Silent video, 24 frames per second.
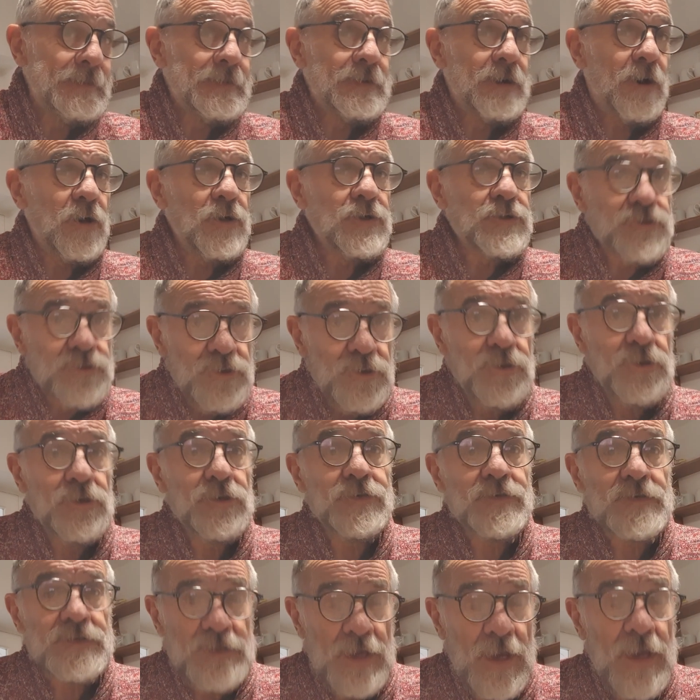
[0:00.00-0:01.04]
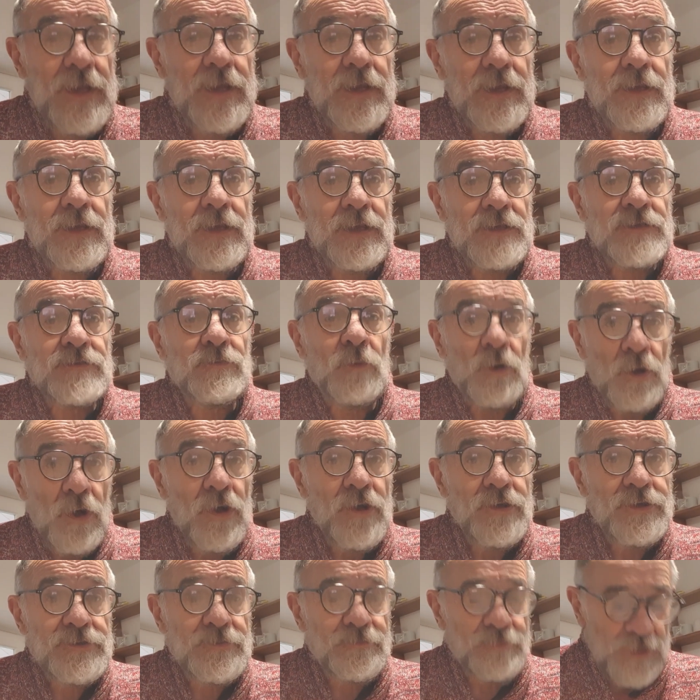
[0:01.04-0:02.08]
I should have taken his
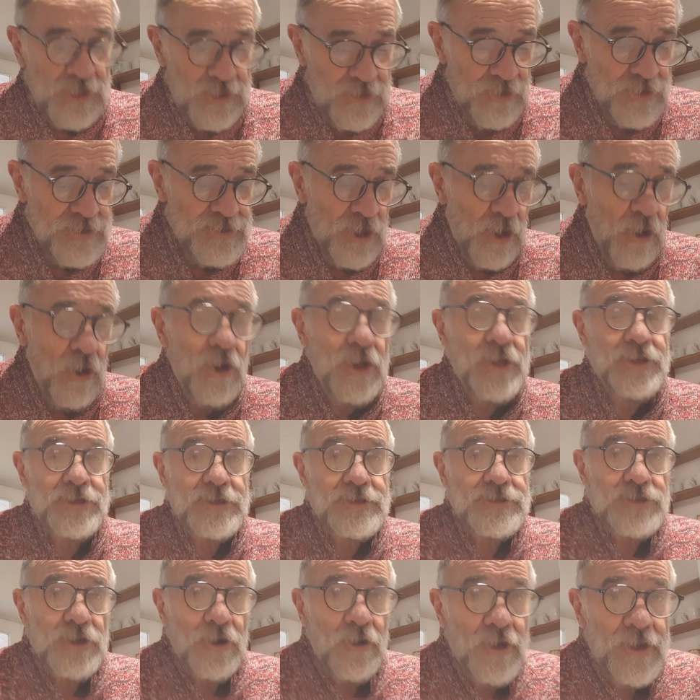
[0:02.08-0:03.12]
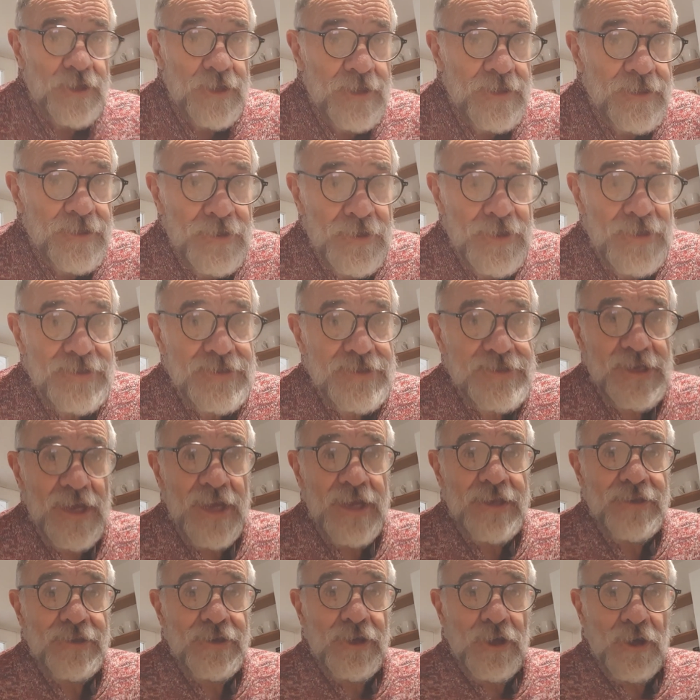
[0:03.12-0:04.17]
words, because I decided to
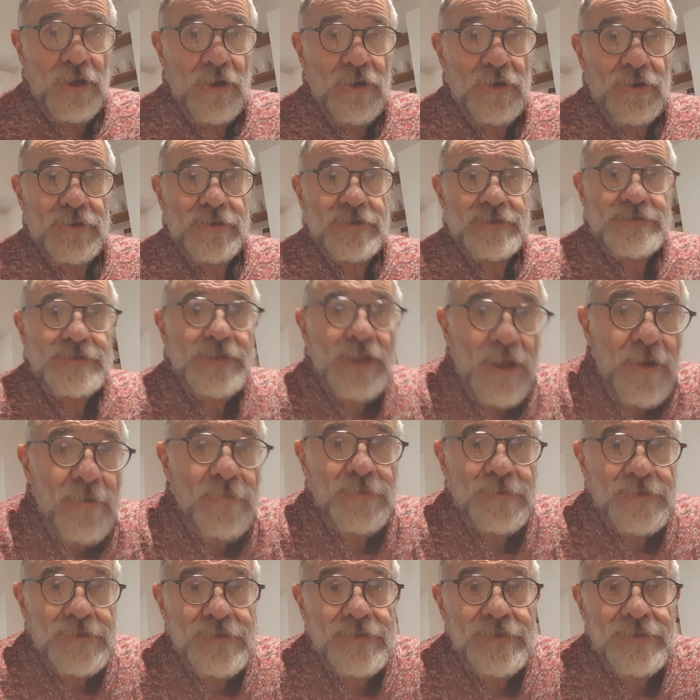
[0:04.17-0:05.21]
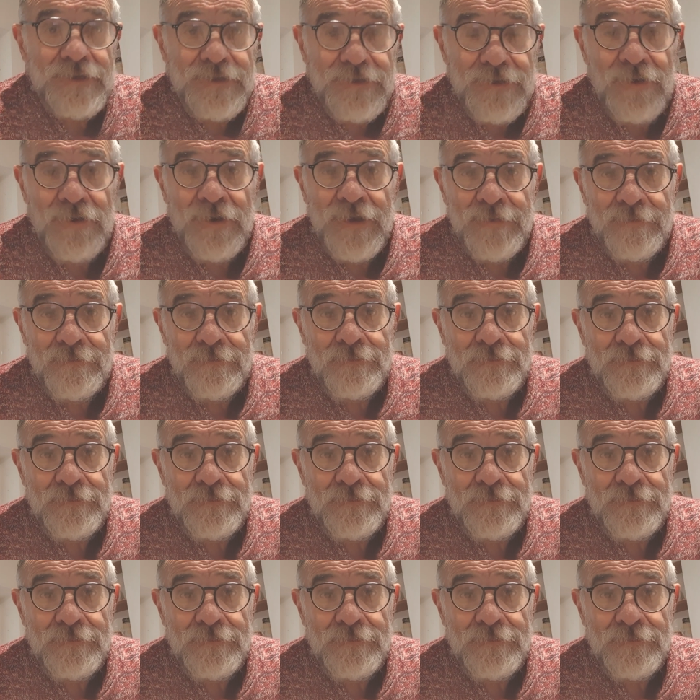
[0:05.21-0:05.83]
take the curtains down, didn't I?